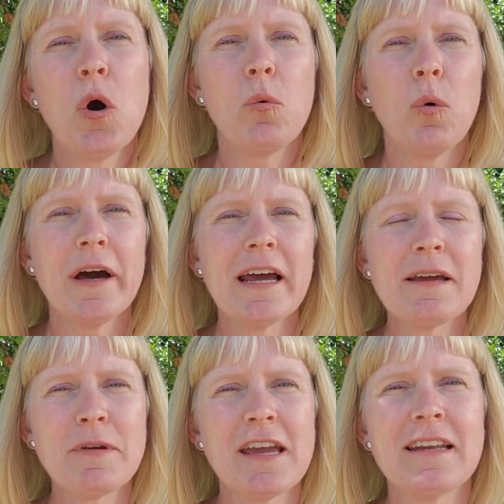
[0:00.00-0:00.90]
What
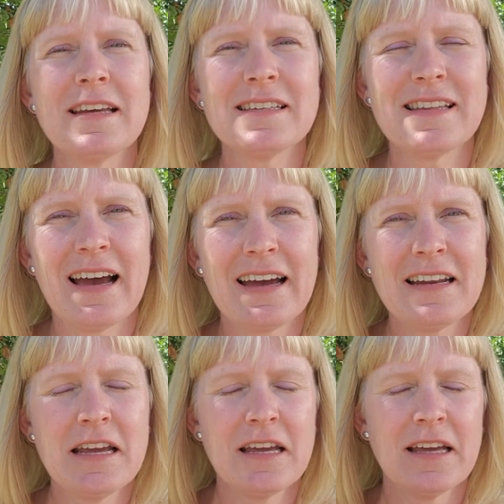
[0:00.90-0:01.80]
I mean is that
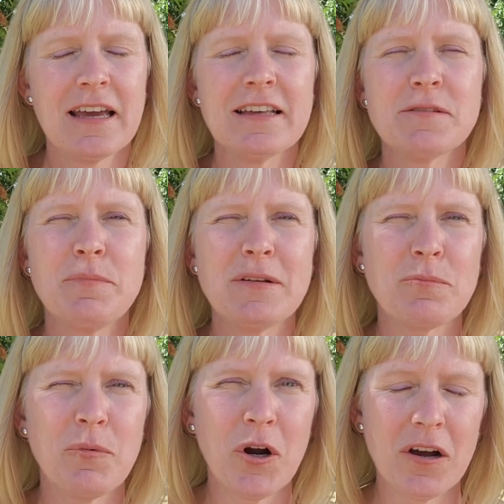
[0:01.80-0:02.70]
it's been
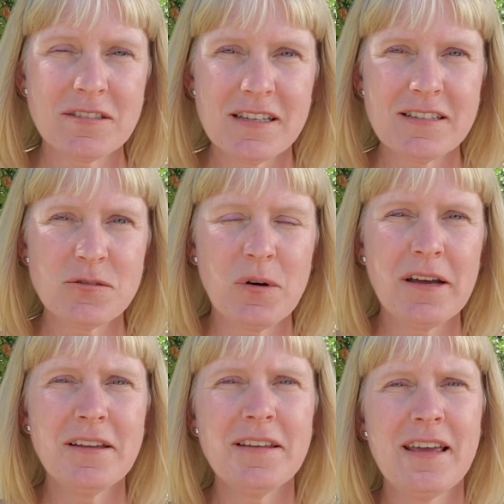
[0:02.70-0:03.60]
processed
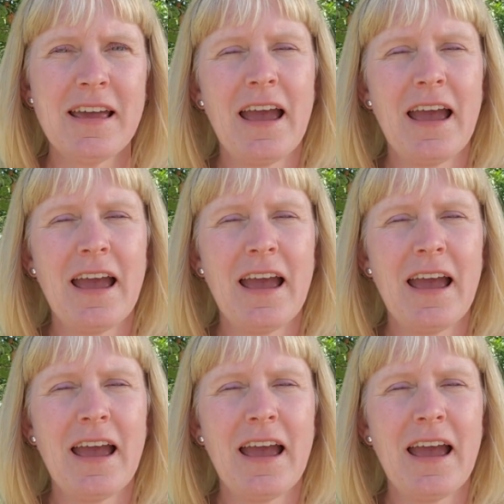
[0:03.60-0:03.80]
well,